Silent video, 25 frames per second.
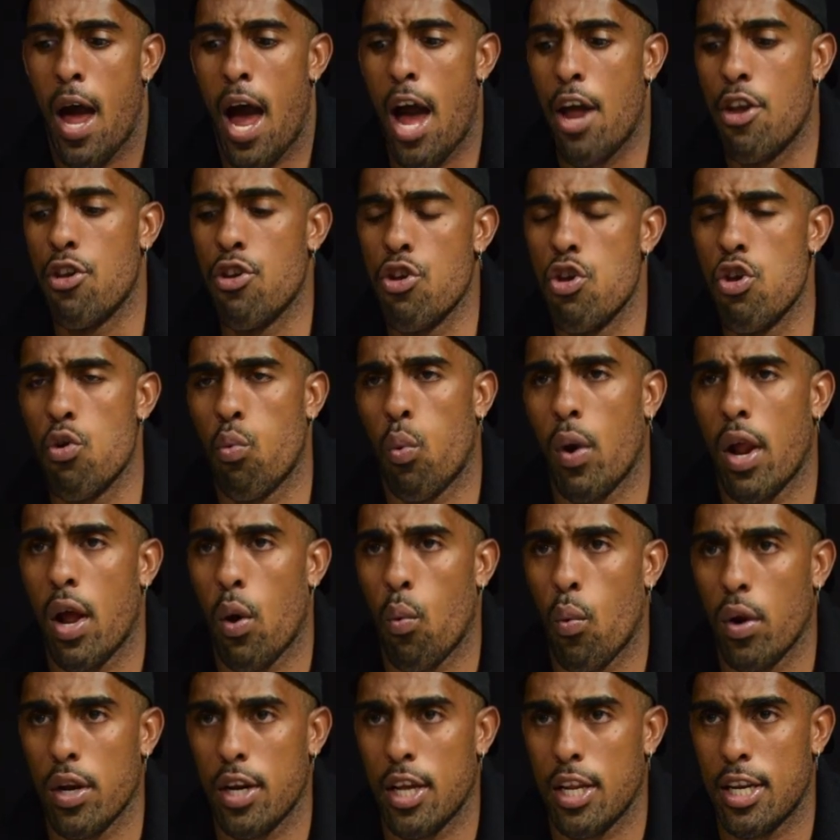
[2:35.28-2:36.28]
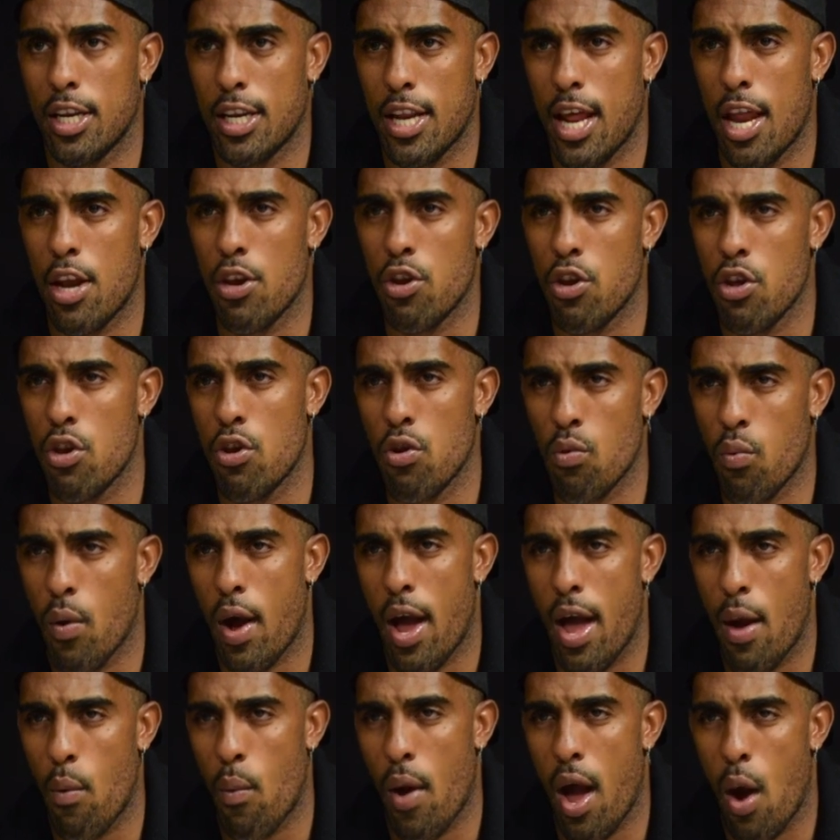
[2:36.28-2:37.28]
I knew what I wanted and I knew
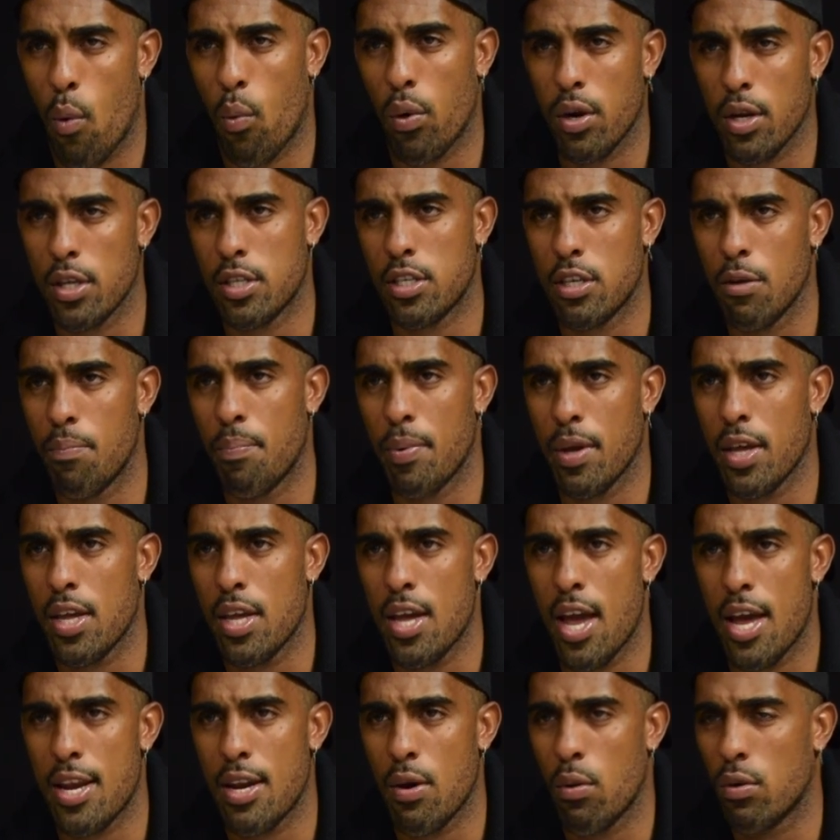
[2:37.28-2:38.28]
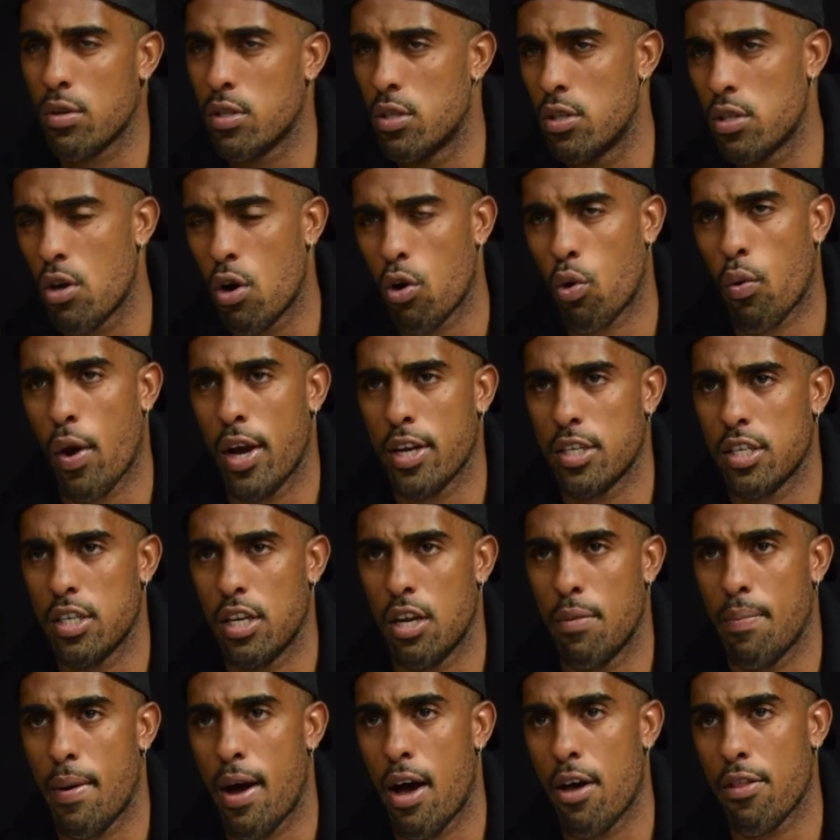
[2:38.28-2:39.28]
what I wanted to be, and there was no question
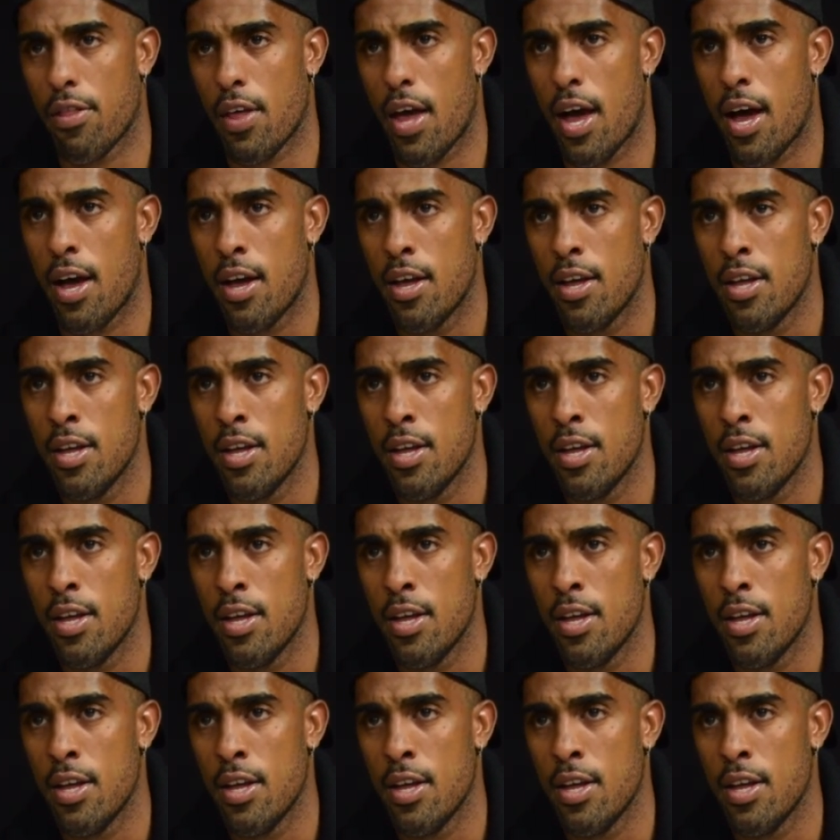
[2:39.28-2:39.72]
about that.